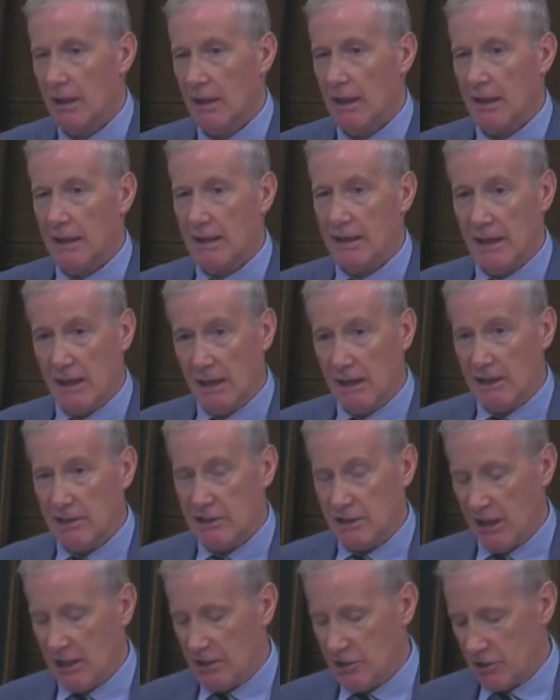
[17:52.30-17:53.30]
in the early
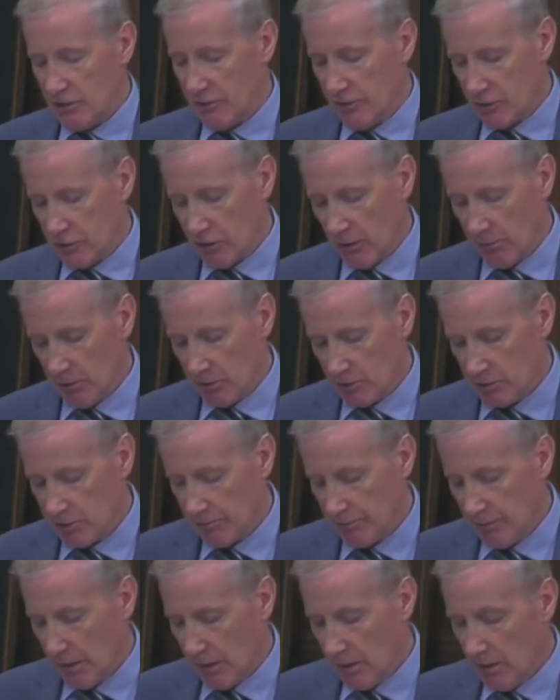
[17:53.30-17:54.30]
stages of the Troubles.
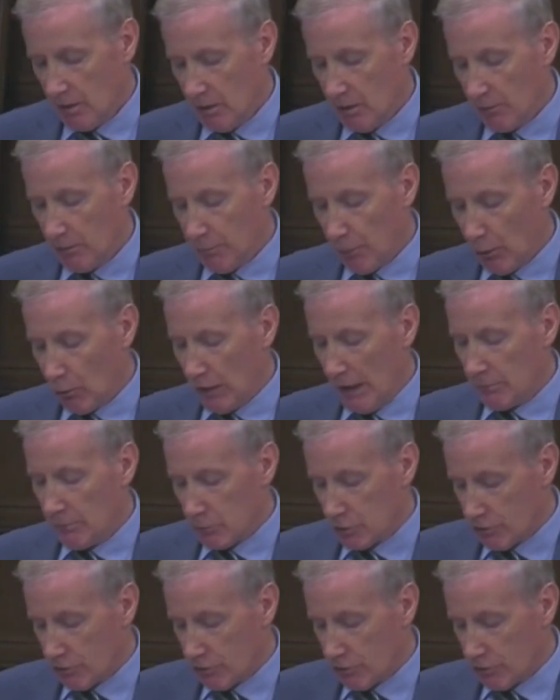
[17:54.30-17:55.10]
The programme was